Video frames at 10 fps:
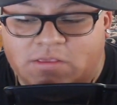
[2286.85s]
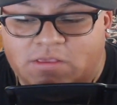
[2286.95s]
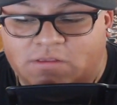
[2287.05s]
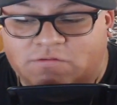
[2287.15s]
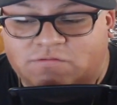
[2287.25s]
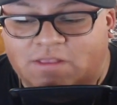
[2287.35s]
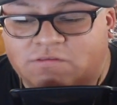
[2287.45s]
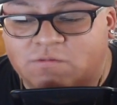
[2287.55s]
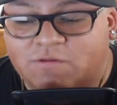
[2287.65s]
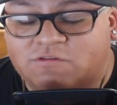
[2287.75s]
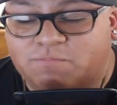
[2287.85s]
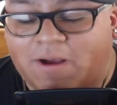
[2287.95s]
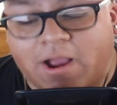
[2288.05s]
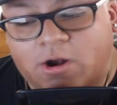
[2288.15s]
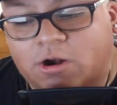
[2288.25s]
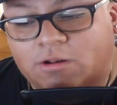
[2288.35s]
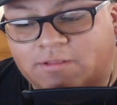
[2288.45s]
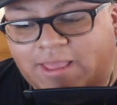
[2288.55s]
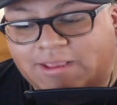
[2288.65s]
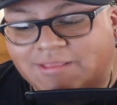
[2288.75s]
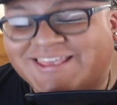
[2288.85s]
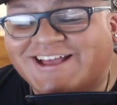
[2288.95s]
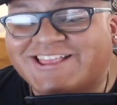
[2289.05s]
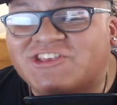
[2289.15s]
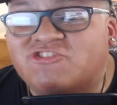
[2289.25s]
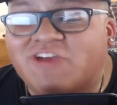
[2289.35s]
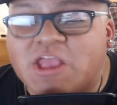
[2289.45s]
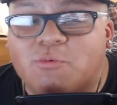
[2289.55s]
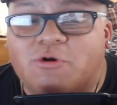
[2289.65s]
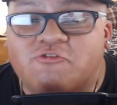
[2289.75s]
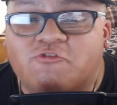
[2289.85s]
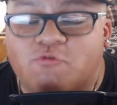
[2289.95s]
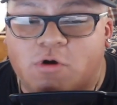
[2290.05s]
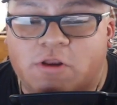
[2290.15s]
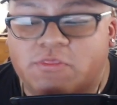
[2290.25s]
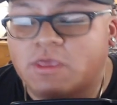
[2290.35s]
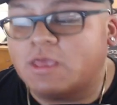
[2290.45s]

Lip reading: is set to expire likely on January 4th.